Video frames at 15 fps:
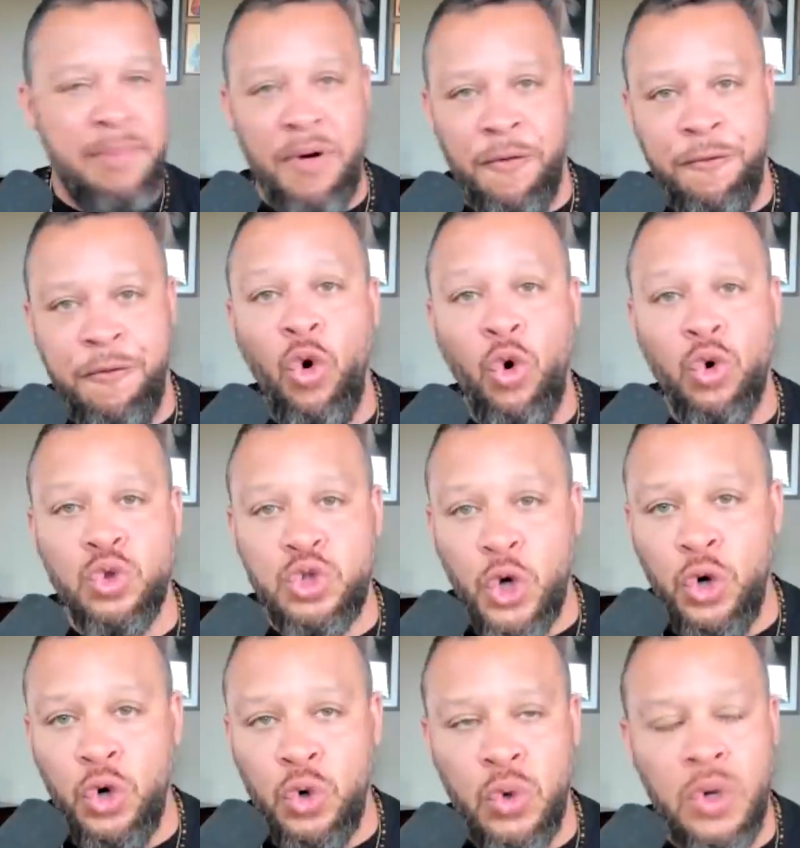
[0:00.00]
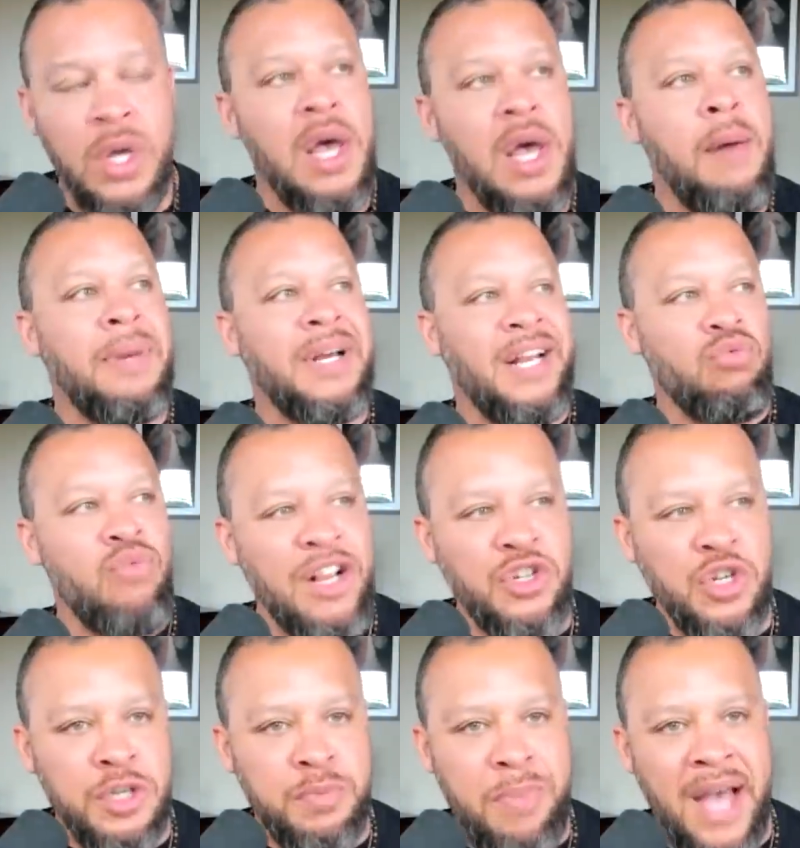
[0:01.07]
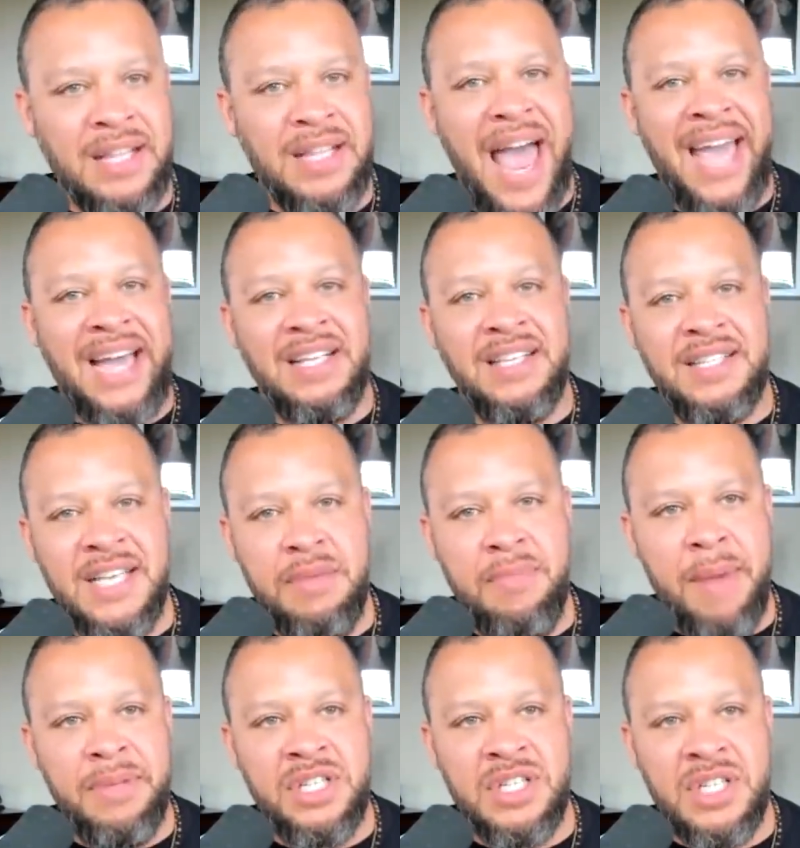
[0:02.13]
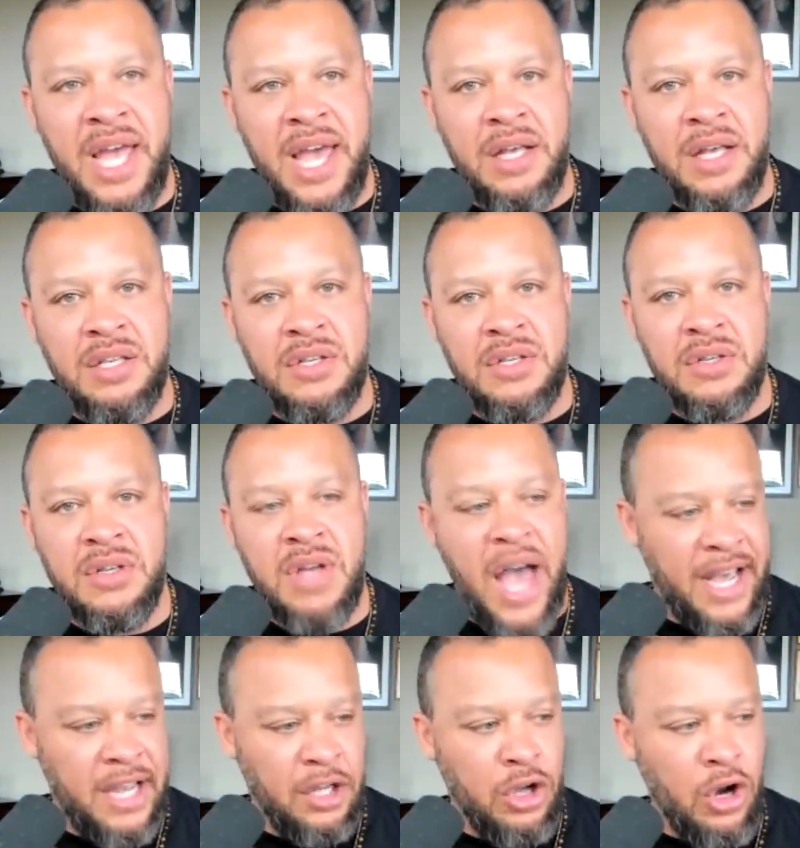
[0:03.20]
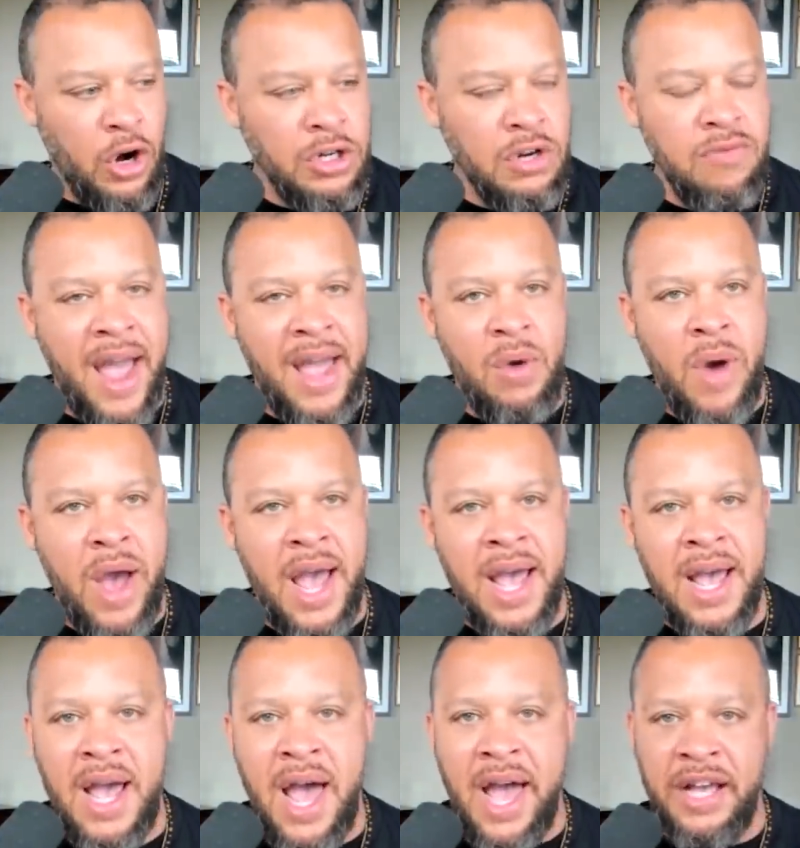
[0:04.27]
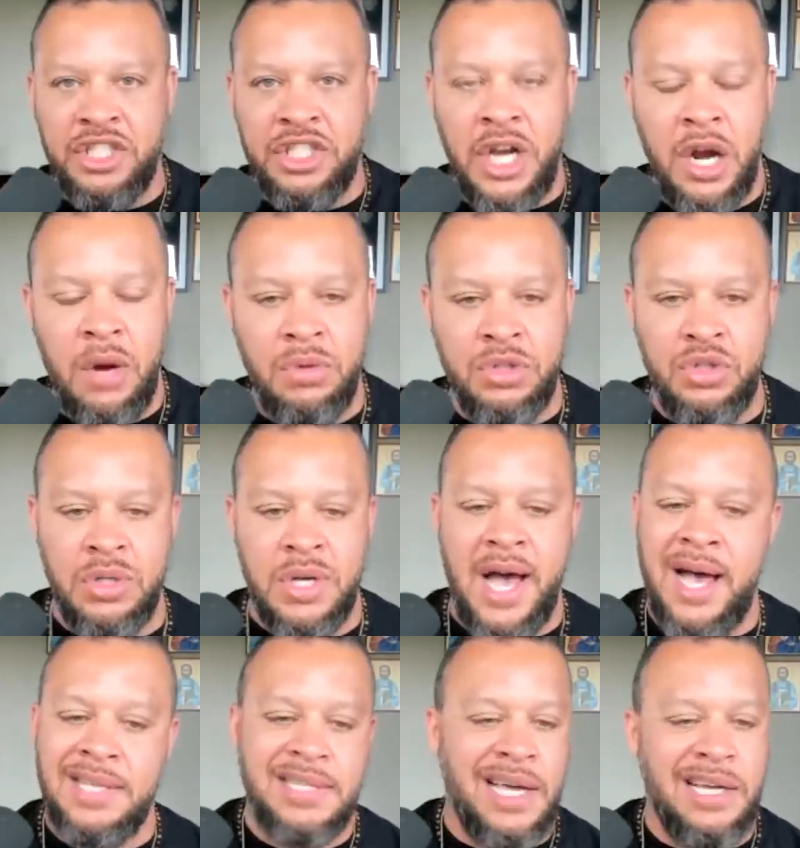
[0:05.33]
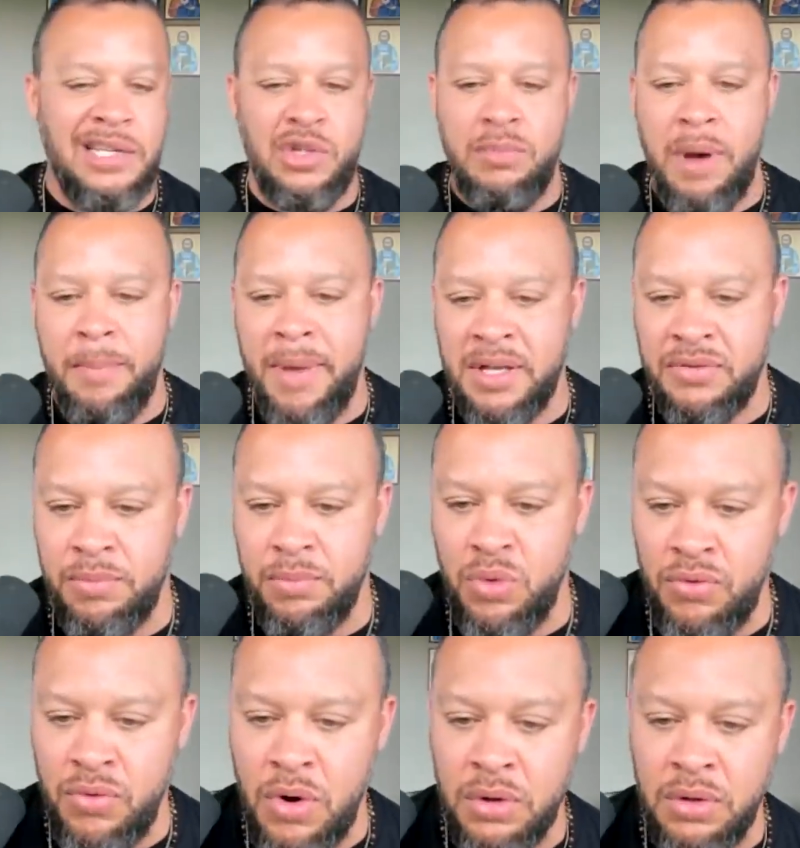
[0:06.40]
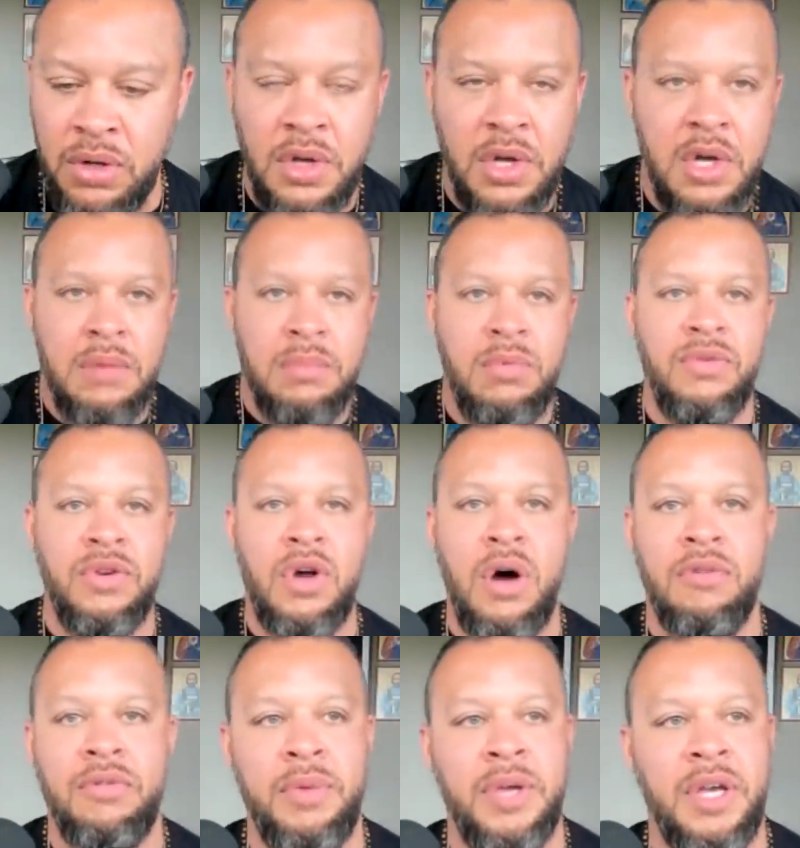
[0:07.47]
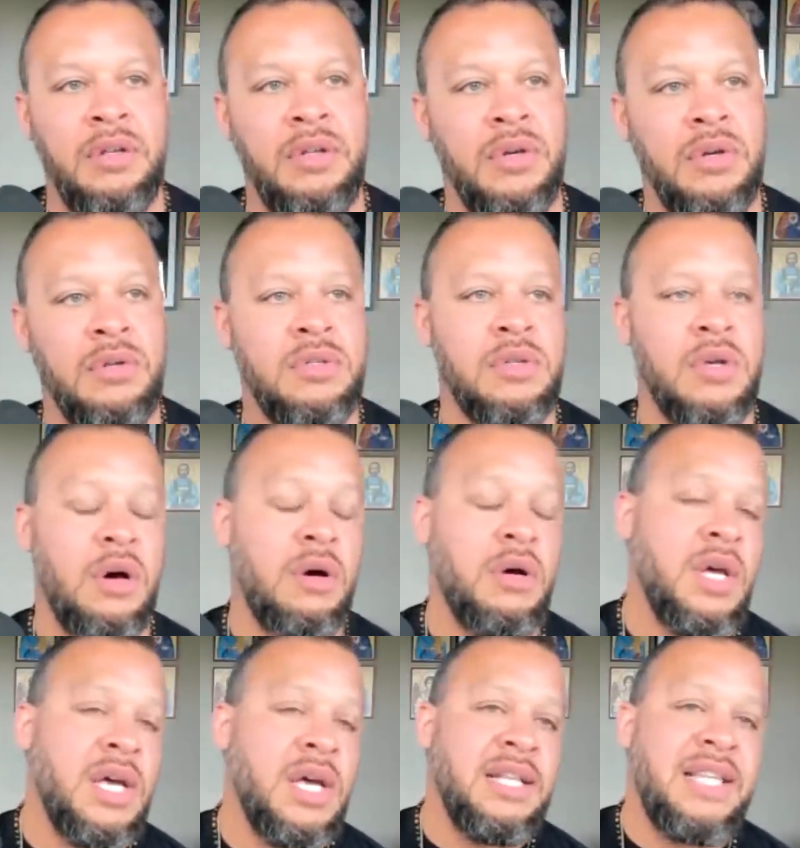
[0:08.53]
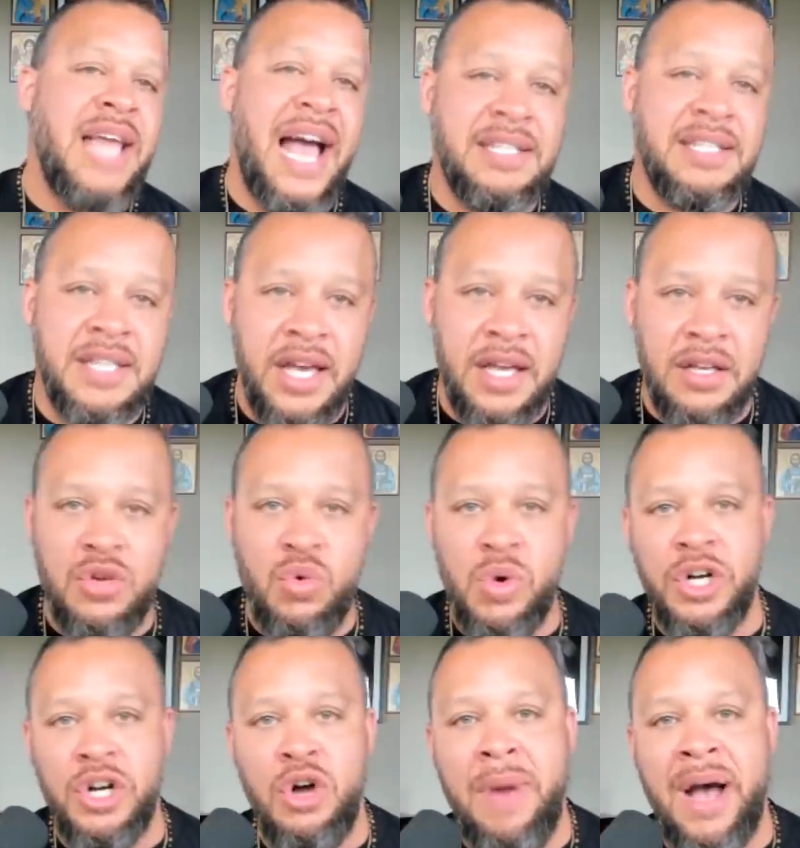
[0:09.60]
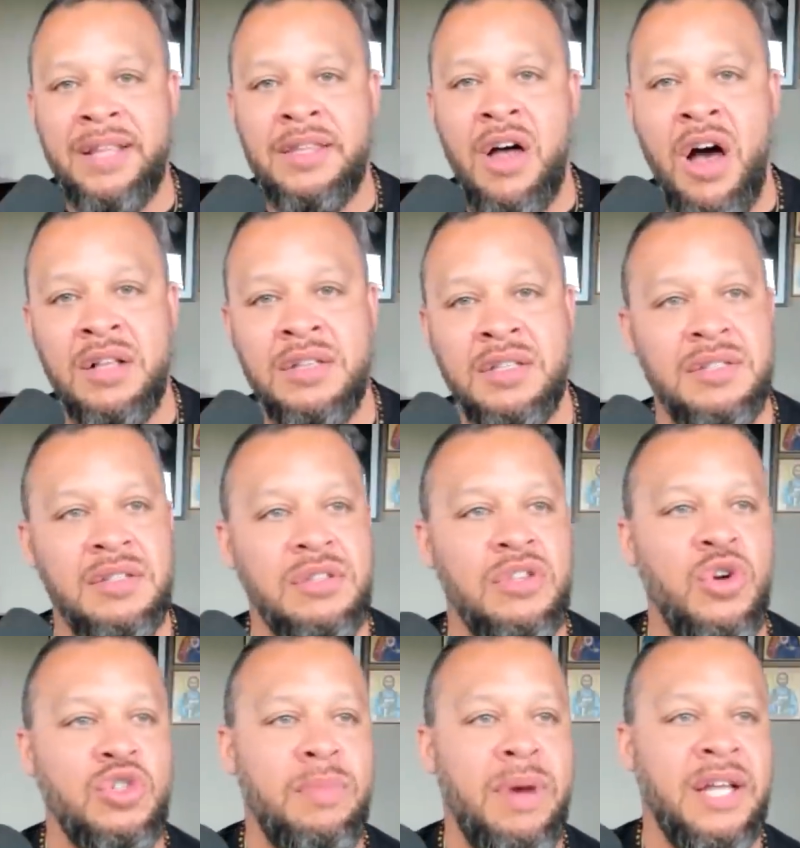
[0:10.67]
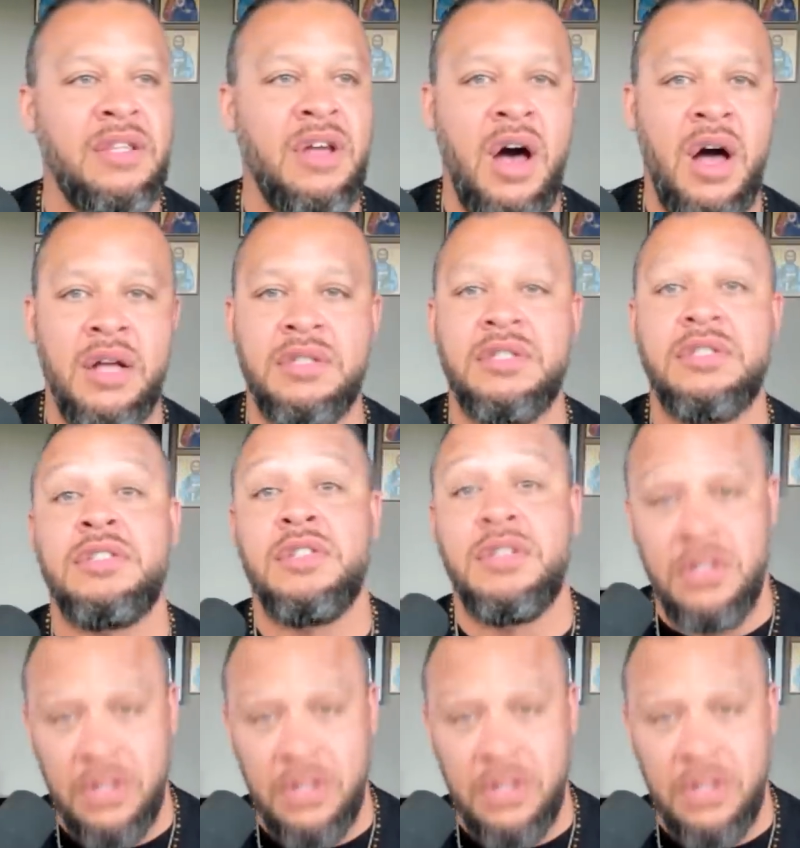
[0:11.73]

I'm a fool too. But in retrospect, I can see my mistakes. I can learn the right way. I can share it with you guys. I can do my best to move on, moving on from here, dude. So that's it. You want to know my thoughts? Those are my thoughts.